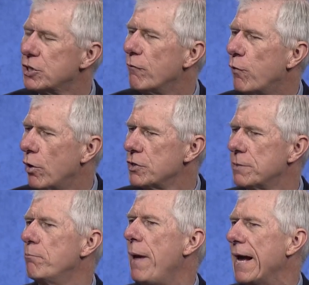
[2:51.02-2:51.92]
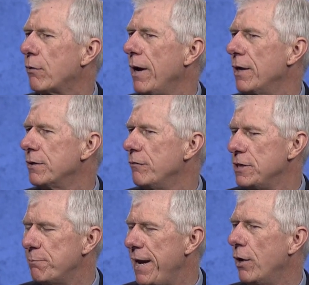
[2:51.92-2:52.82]
diverse background of
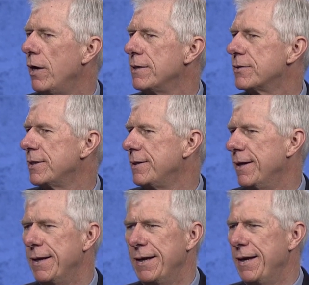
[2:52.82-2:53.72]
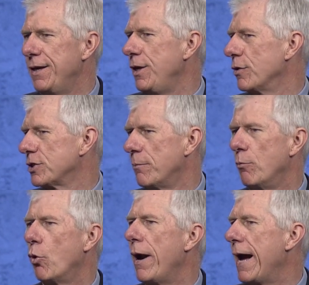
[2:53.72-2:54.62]
these parents, and some are
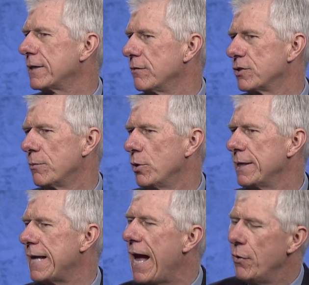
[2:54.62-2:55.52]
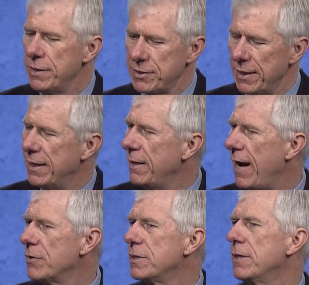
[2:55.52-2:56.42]
more active, some are less. How does
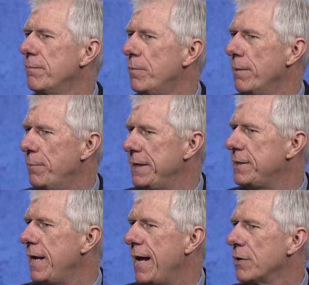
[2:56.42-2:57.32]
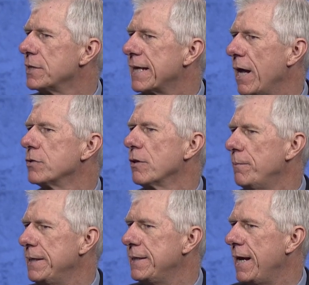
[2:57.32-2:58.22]
the PTA, how does the Council of
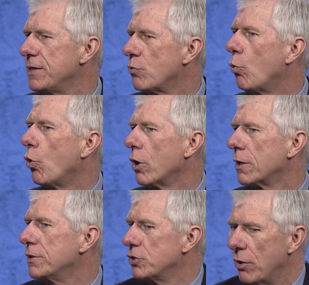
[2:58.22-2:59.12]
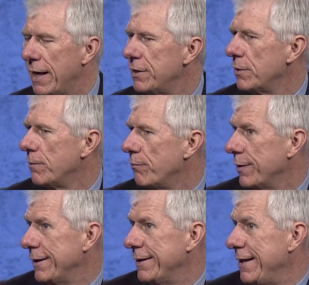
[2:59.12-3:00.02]
PTAs work to try to
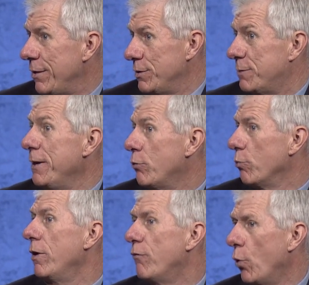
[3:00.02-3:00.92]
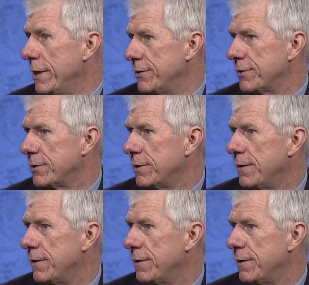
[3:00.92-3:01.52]
speak with one voice?